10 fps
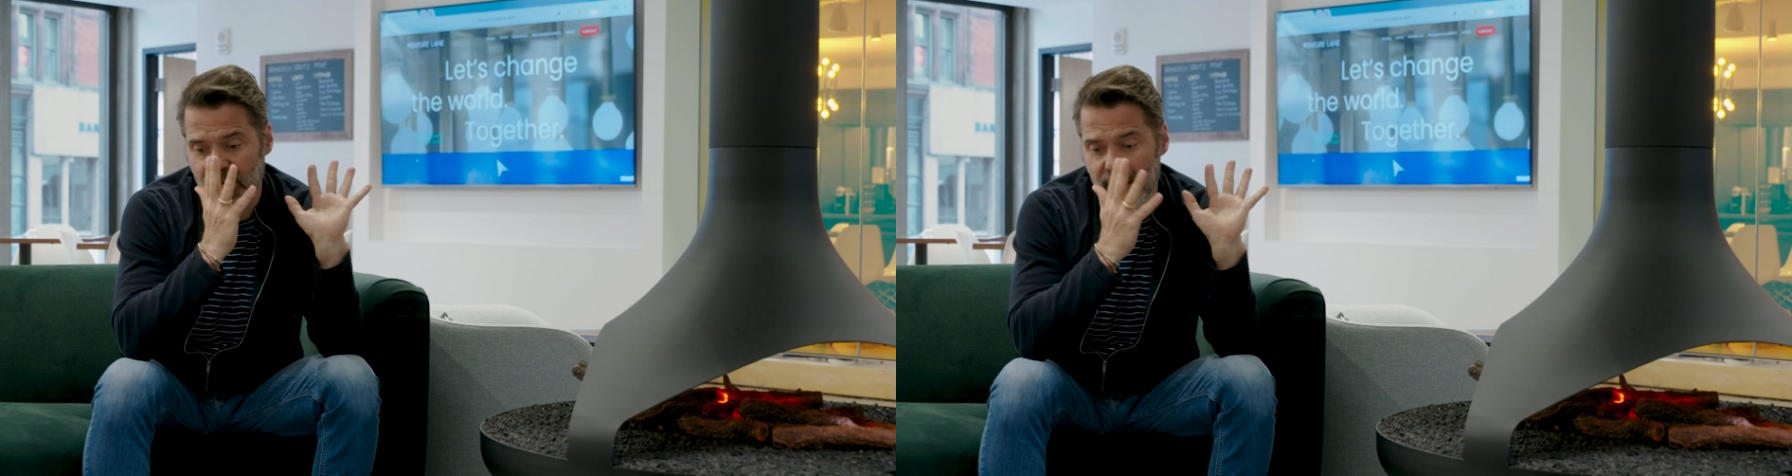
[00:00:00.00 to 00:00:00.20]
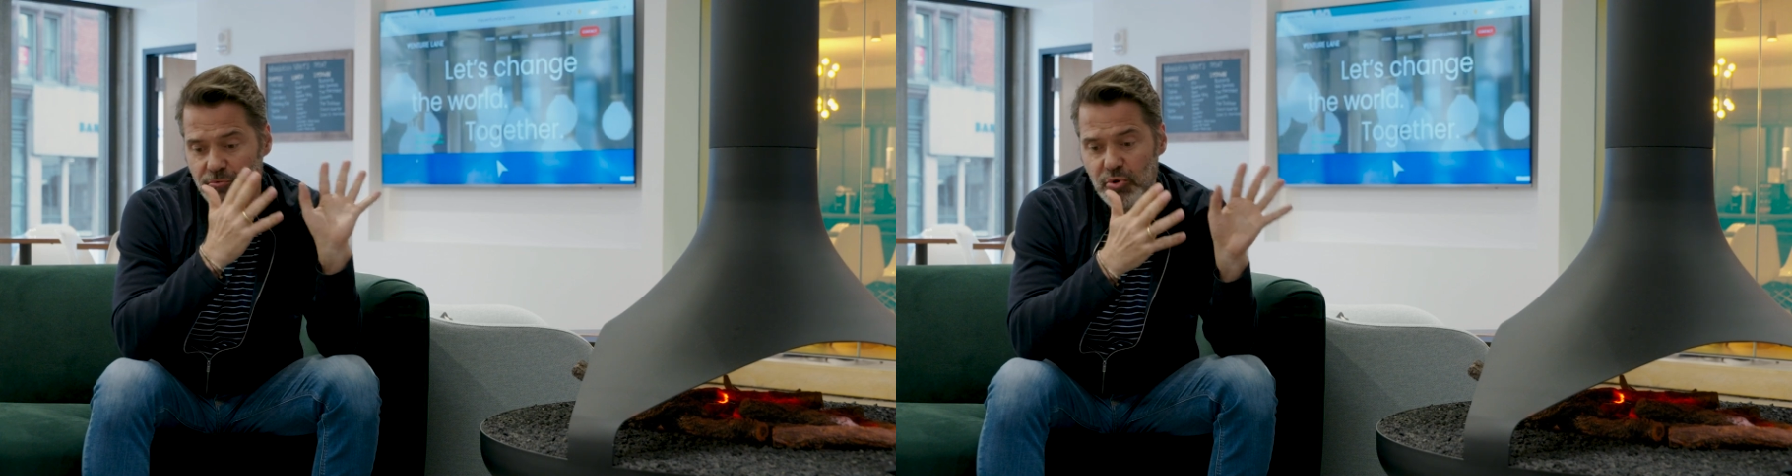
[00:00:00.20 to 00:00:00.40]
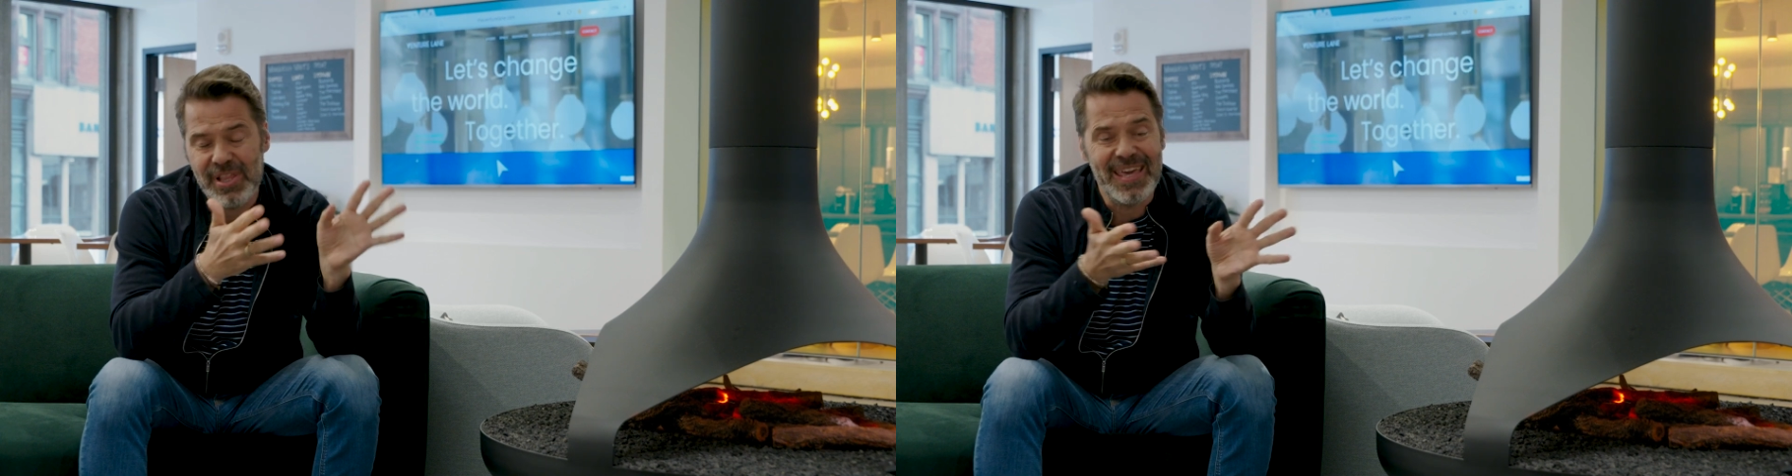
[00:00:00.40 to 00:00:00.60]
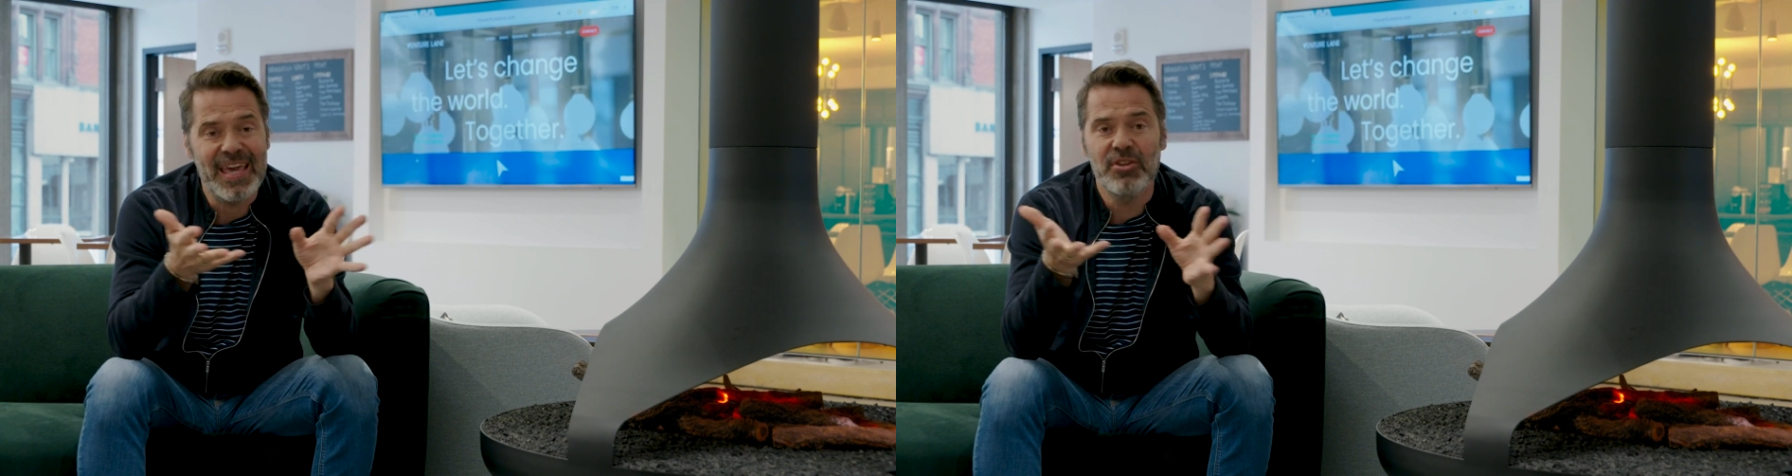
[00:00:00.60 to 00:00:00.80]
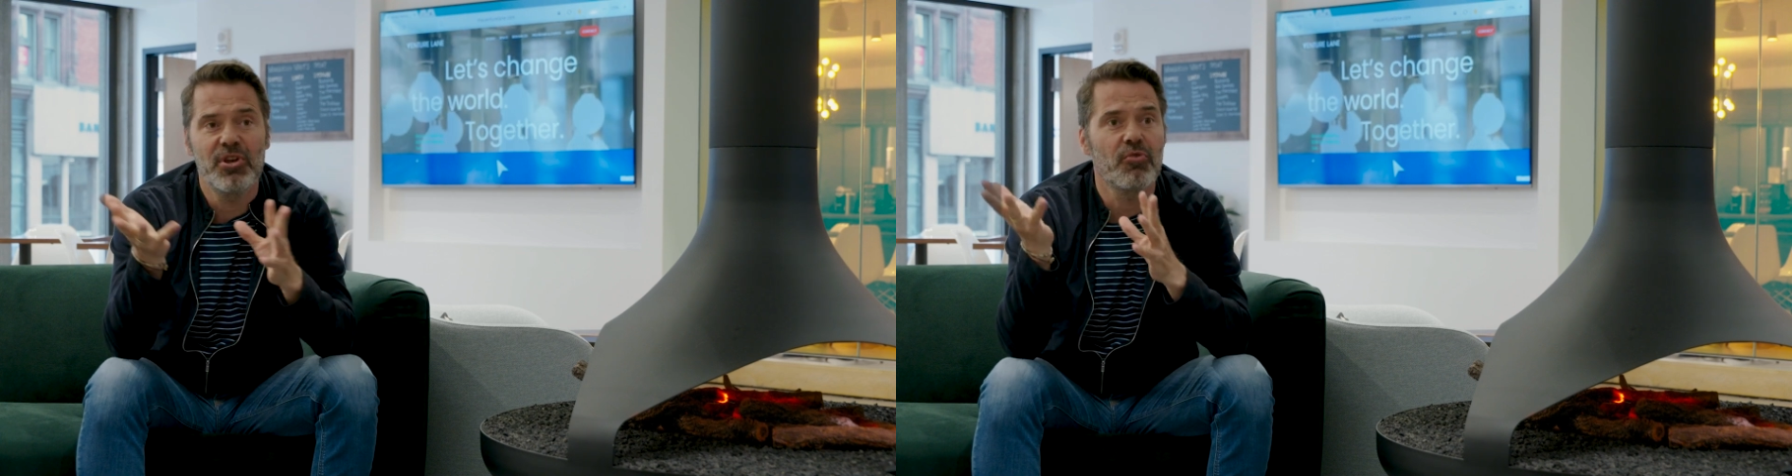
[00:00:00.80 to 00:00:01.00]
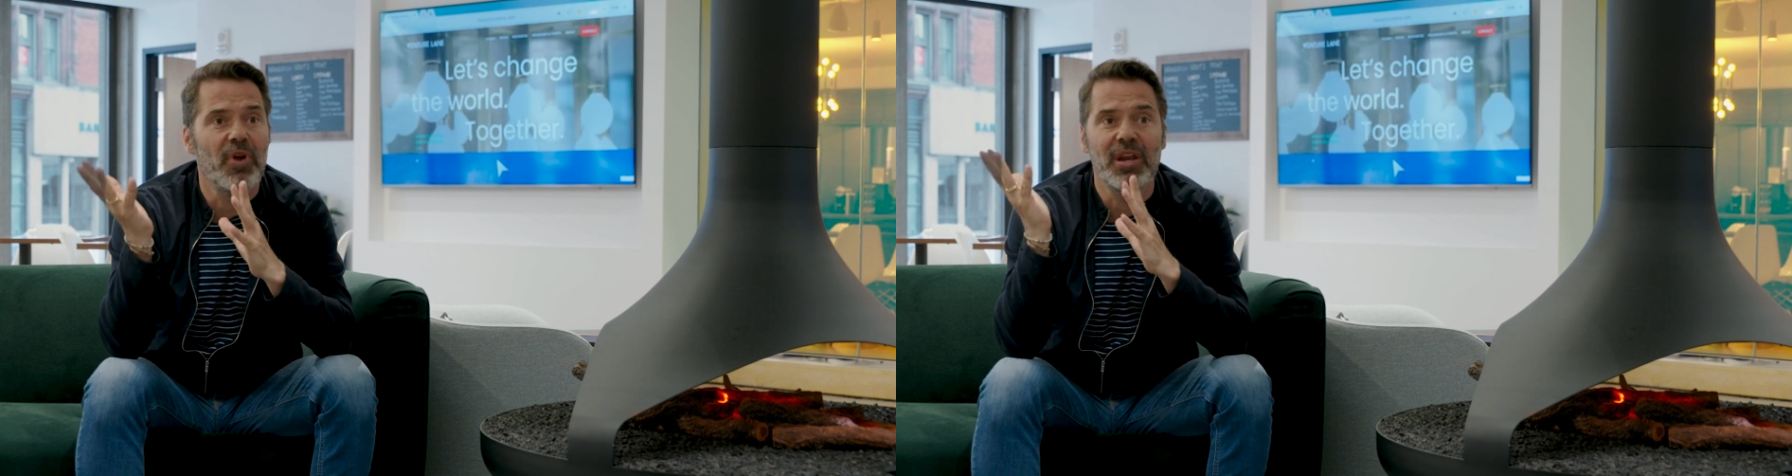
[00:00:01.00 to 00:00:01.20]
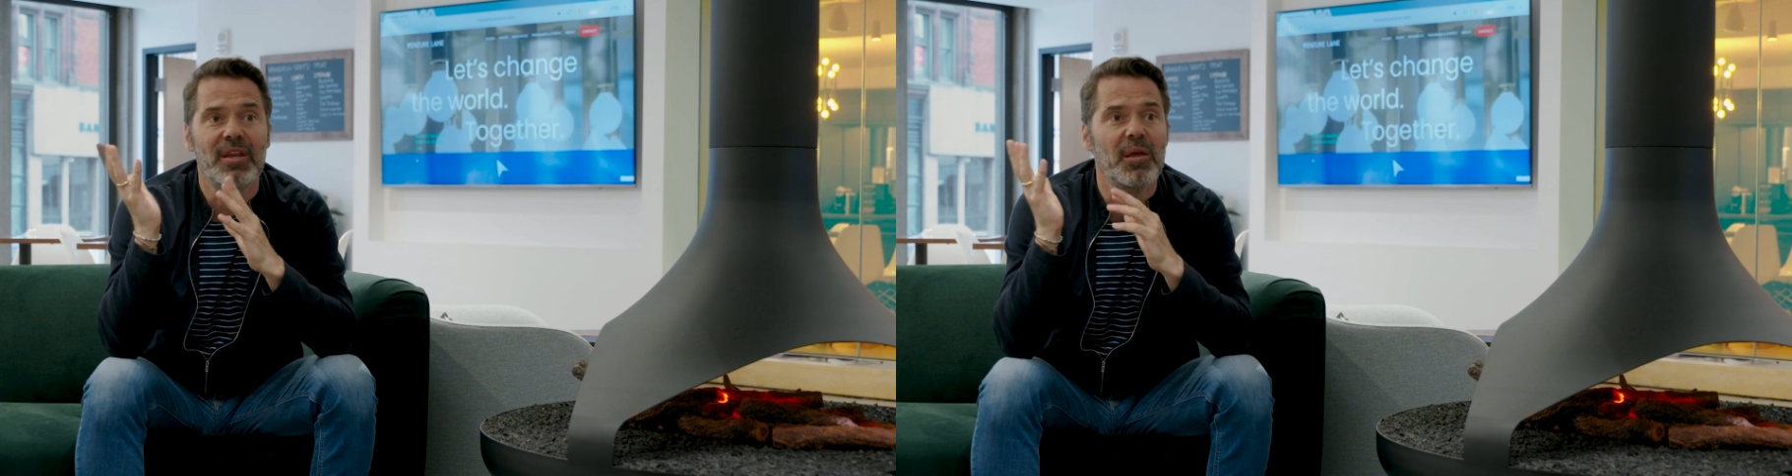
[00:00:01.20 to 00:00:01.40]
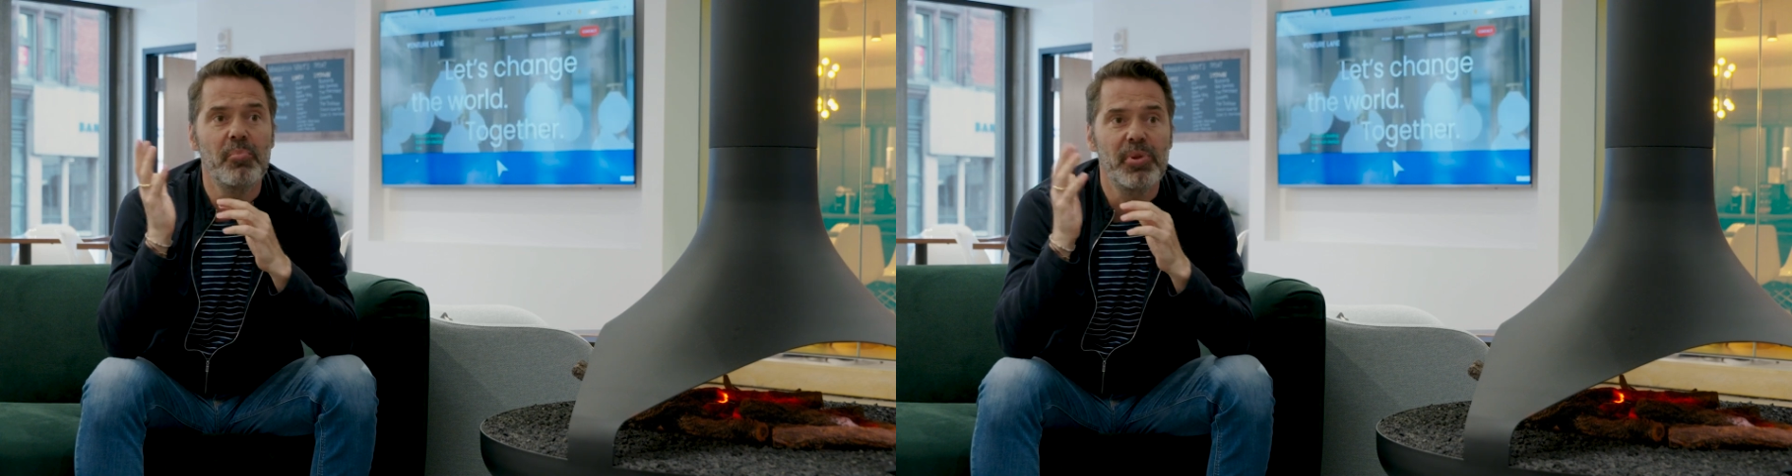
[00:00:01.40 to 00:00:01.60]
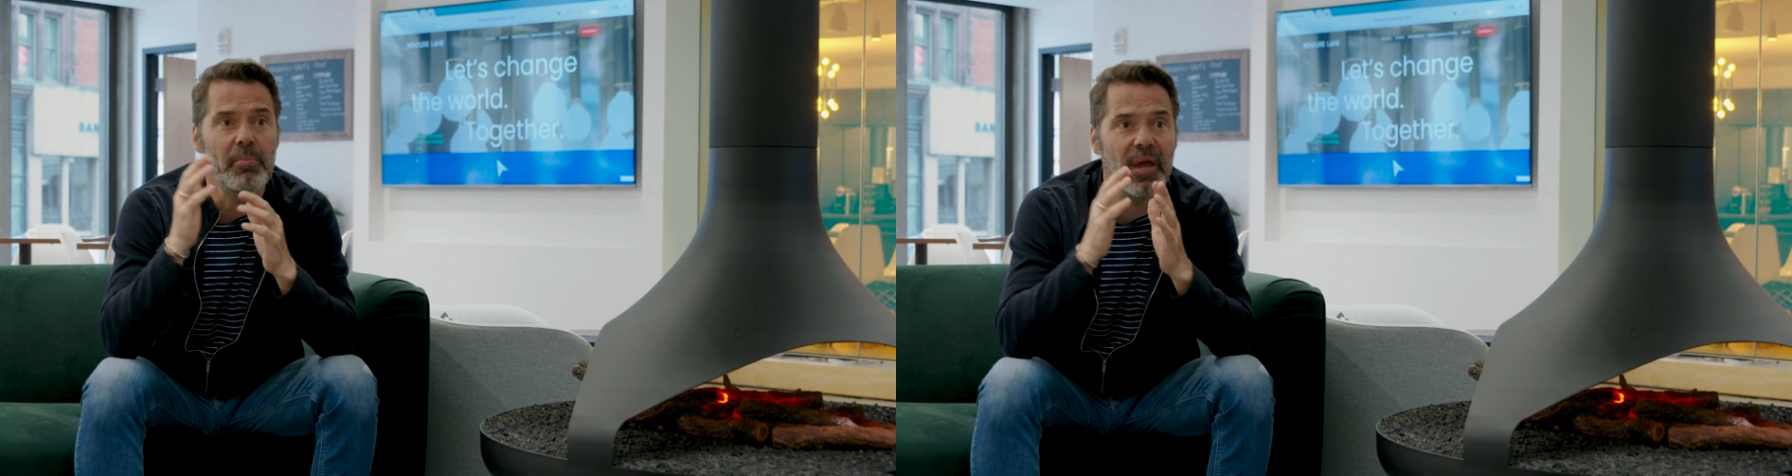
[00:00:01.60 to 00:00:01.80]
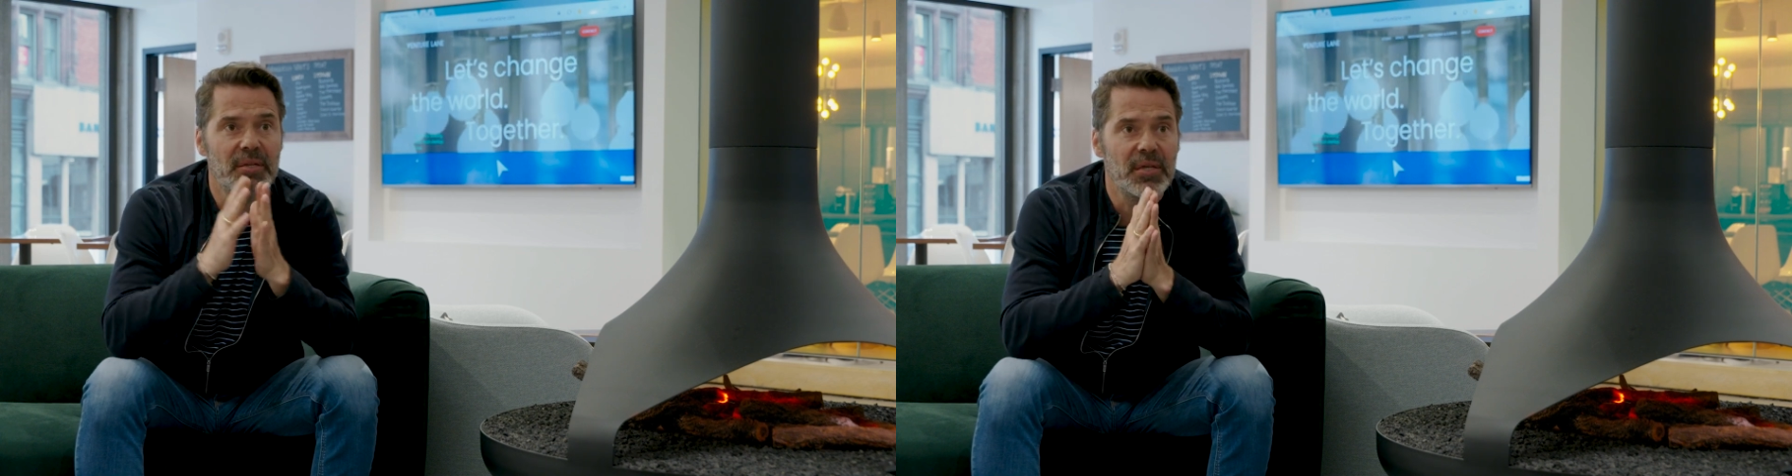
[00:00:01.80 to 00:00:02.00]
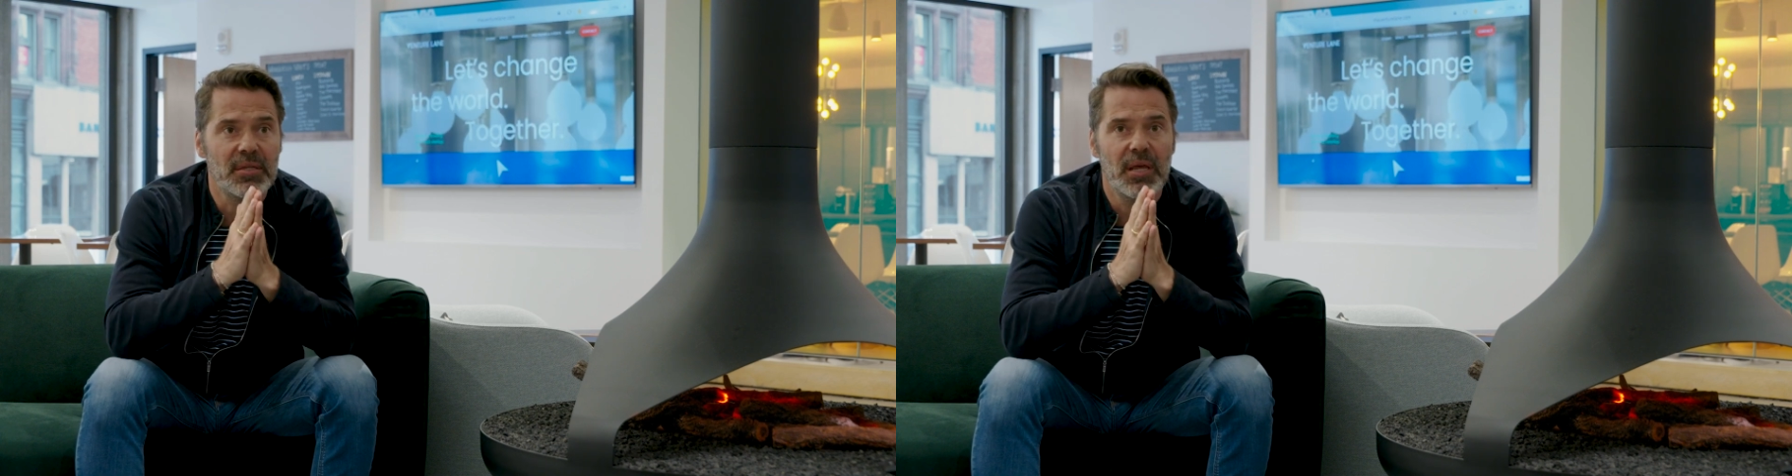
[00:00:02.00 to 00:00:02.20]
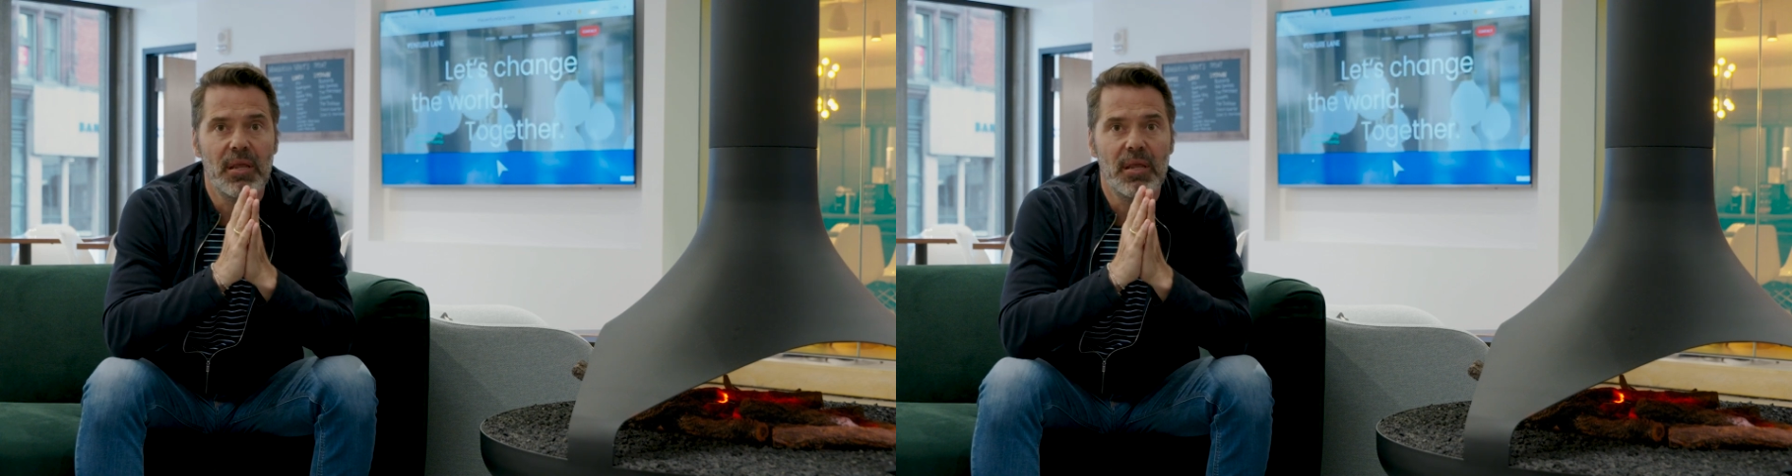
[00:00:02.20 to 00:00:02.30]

kind of really integrate it and implement it